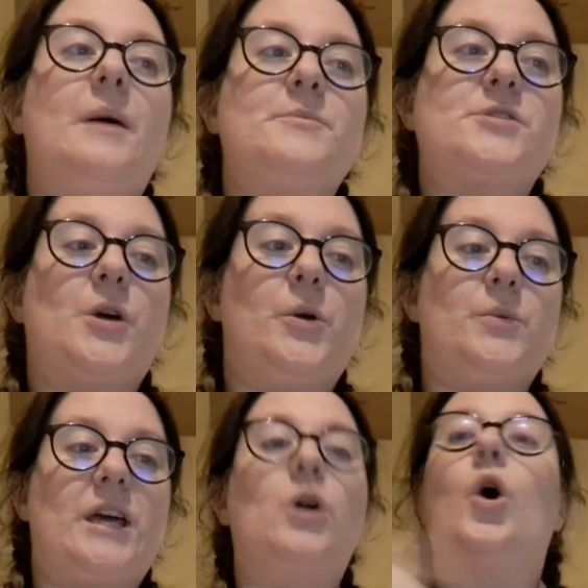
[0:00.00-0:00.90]
so
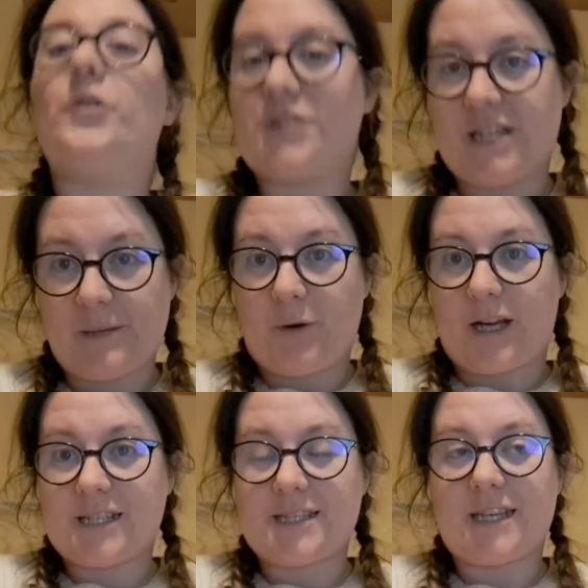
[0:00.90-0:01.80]
they are constantly
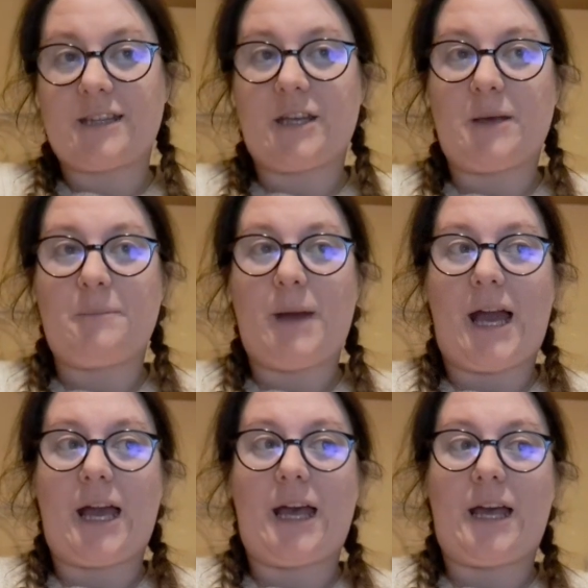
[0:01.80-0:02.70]
practicing them,
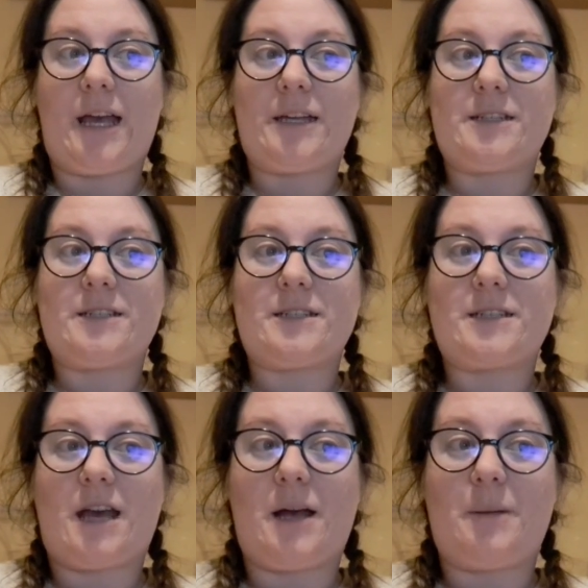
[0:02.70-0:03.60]
and